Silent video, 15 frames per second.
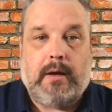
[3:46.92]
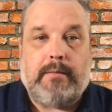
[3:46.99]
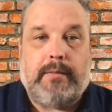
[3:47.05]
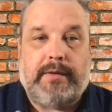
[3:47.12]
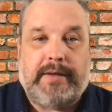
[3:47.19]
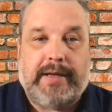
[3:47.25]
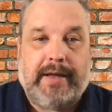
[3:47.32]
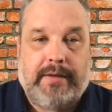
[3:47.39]

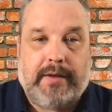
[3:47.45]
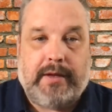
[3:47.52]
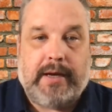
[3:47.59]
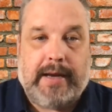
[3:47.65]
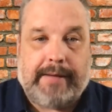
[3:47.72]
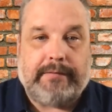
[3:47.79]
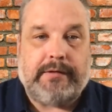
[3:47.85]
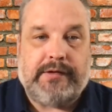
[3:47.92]
But they then
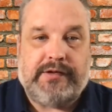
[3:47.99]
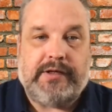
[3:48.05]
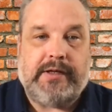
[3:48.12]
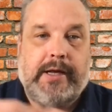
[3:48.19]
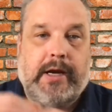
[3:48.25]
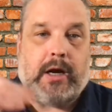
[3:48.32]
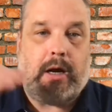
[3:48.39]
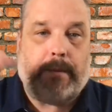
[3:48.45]
have to send
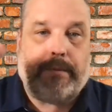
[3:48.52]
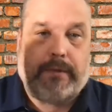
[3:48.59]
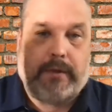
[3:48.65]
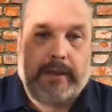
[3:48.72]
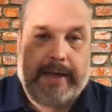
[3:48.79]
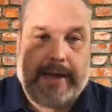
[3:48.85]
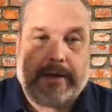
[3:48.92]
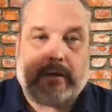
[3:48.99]
that up the
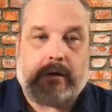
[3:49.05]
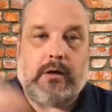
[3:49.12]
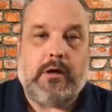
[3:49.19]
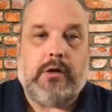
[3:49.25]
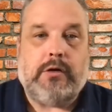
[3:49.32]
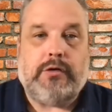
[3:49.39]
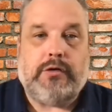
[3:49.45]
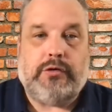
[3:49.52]
ladder
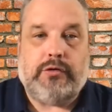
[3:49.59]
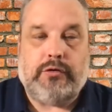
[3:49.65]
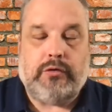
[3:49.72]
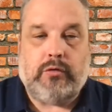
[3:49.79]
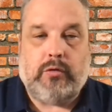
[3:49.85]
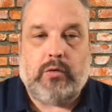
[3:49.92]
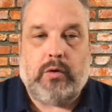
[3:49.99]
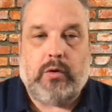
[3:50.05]

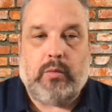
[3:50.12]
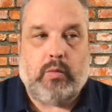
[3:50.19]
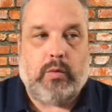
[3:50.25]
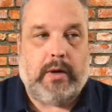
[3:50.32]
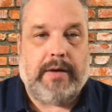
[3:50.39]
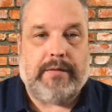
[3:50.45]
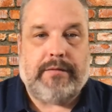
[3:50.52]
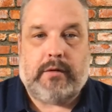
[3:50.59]
to
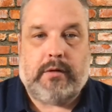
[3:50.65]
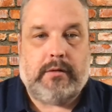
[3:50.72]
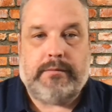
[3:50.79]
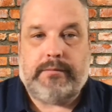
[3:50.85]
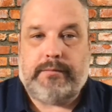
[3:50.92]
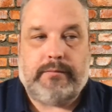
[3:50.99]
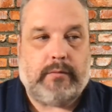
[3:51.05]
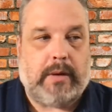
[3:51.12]
whatever
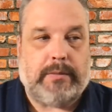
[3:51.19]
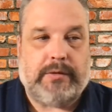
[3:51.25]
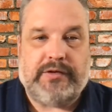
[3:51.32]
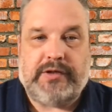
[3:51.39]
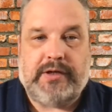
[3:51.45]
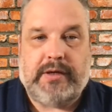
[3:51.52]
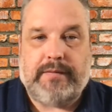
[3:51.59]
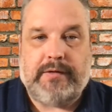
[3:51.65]

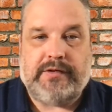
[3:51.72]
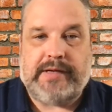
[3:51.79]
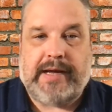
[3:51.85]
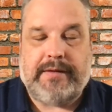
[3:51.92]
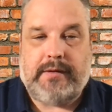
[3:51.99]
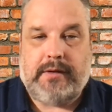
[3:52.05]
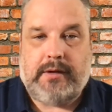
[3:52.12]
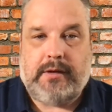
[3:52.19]
representative is
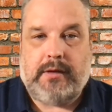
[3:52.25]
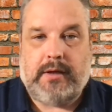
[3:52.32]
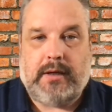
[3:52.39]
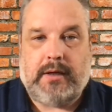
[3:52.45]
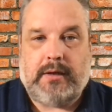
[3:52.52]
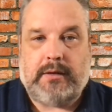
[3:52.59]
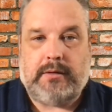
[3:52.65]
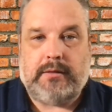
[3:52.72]
at the,
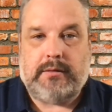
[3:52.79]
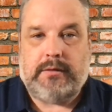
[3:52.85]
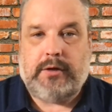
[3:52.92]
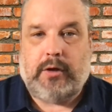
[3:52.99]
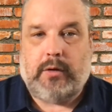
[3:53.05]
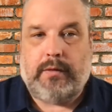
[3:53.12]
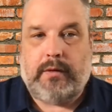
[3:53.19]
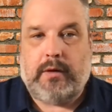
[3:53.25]
you
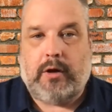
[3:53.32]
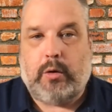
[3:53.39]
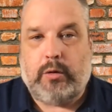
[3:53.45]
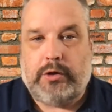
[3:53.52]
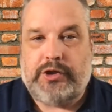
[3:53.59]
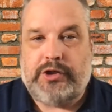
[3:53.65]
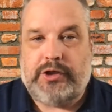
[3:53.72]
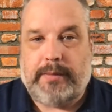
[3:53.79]
know, the
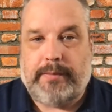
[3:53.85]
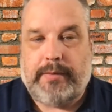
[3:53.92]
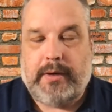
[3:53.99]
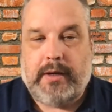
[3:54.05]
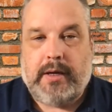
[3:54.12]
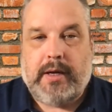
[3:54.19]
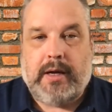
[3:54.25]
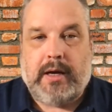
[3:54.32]
ownership
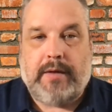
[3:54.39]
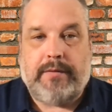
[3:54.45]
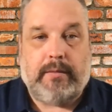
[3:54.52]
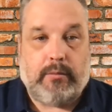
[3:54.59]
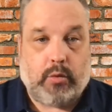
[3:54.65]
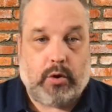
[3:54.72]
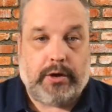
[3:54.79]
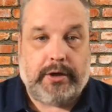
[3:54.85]
of the
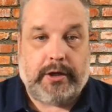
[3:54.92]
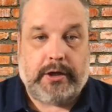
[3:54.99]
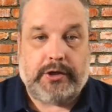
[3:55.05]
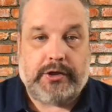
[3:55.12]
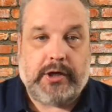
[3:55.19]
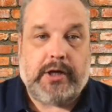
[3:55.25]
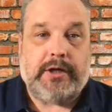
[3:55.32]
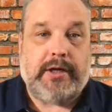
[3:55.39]

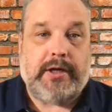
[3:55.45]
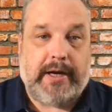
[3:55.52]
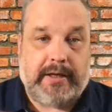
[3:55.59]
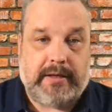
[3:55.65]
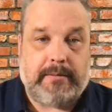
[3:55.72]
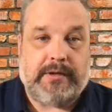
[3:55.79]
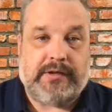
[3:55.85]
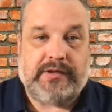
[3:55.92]
mortgage to get
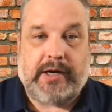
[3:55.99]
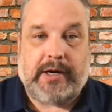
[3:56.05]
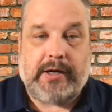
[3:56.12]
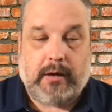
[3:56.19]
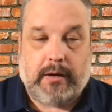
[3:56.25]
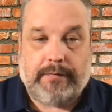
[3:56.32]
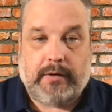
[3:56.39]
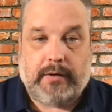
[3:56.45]
them to sign
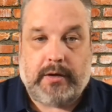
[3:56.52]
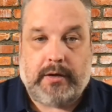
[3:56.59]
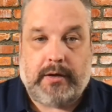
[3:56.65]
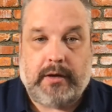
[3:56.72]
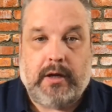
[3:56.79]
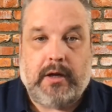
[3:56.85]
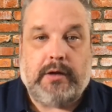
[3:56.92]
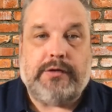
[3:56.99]
off on it.
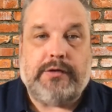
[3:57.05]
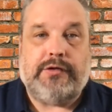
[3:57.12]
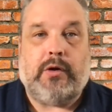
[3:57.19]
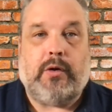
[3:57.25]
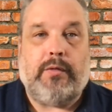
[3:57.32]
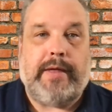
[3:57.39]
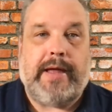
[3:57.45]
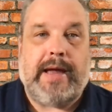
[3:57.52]

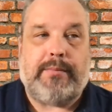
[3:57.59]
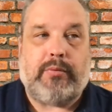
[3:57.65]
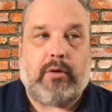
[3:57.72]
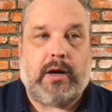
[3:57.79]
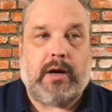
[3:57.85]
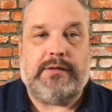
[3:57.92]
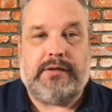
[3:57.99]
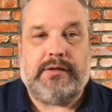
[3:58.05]
So that
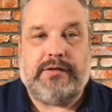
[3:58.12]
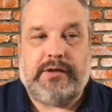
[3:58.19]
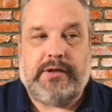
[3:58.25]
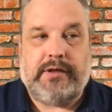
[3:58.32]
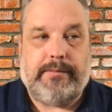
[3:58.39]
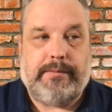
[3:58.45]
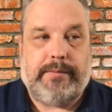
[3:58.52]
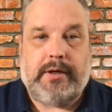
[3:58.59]
process
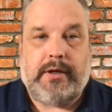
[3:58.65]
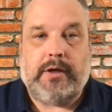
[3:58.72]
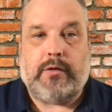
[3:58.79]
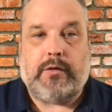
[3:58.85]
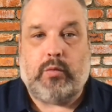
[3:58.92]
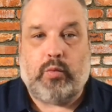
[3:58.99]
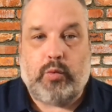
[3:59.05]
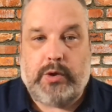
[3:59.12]
can be
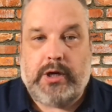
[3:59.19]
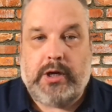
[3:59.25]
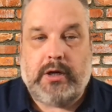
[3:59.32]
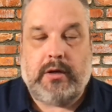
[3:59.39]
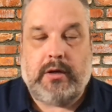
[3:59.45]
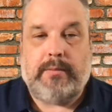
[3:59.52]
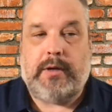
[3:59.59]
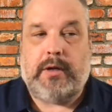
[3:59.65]
another week.
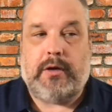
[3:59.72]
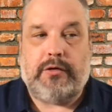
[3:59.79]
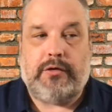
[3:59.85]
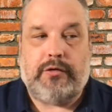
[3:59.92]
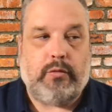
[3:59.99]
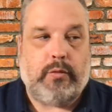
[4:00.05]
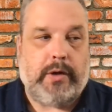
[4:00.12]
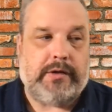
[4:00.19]
It could be another
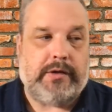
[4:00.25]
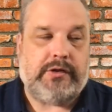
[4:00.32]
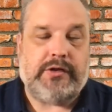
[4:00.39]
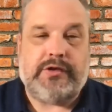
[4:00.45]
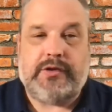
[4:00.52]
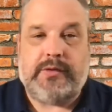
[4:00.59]
2 weeks. It just